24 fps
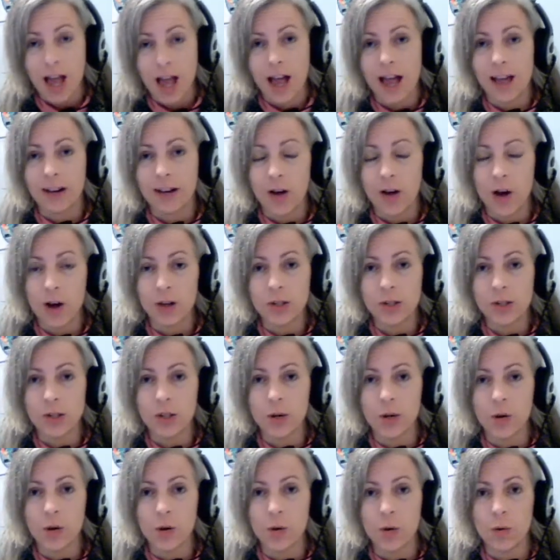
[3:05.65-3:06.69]
and
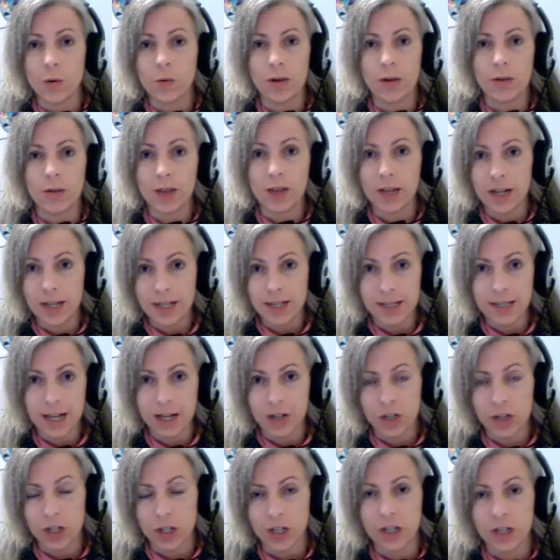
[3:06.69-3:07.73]
also within a
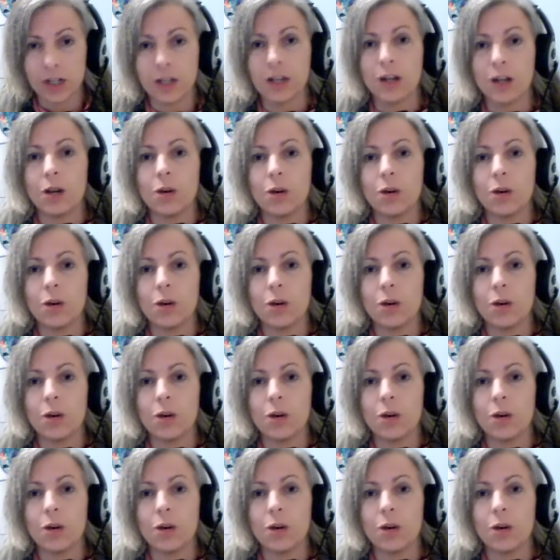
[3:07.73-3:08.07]
session